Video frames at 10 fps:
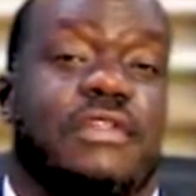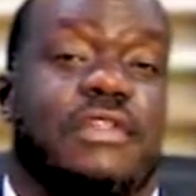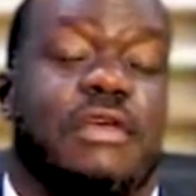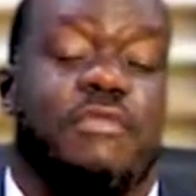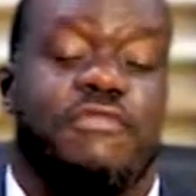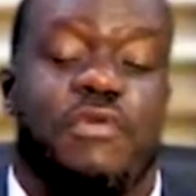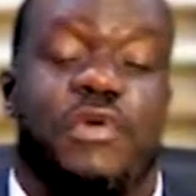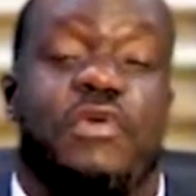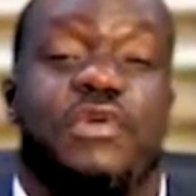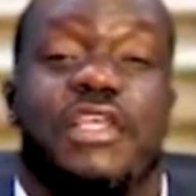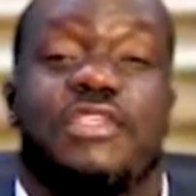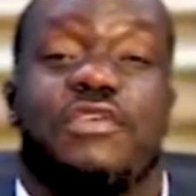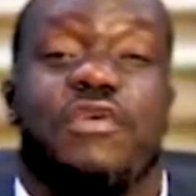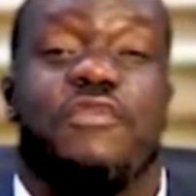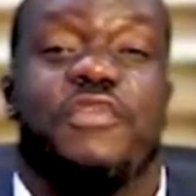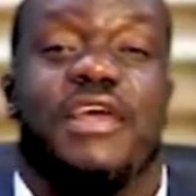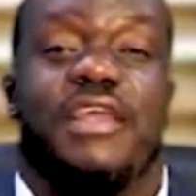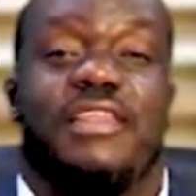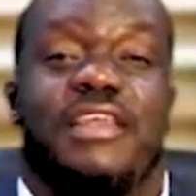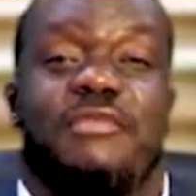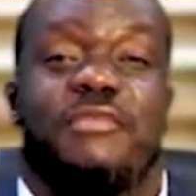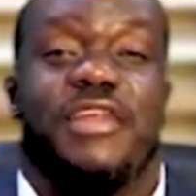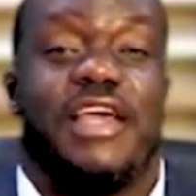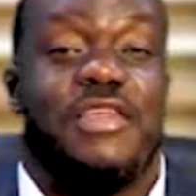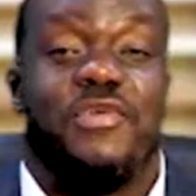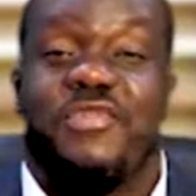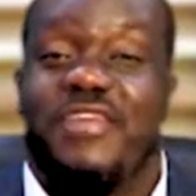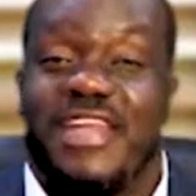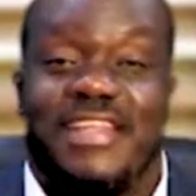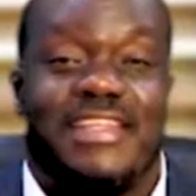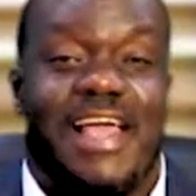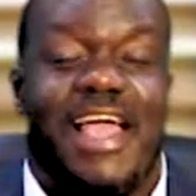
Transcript: Now, before we go on, let's call for that daily bread. Are you ready?